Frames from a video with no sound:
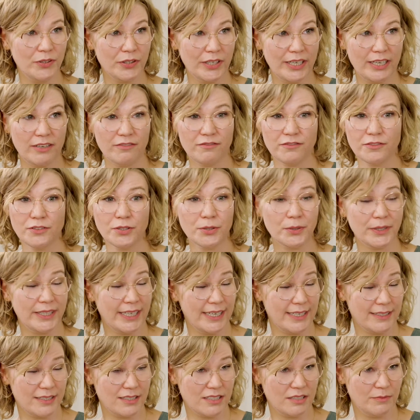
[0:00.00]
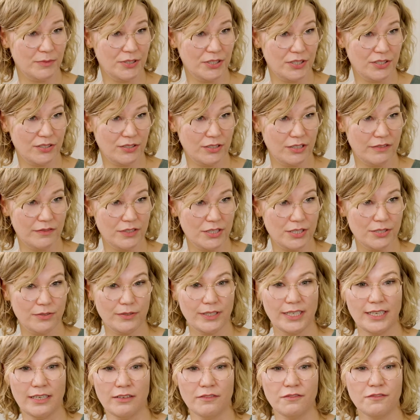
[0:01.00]
You have no customer service,
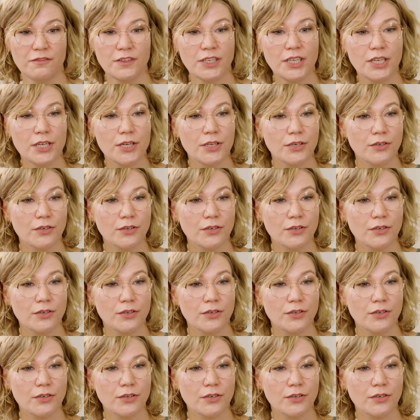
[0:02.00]
you have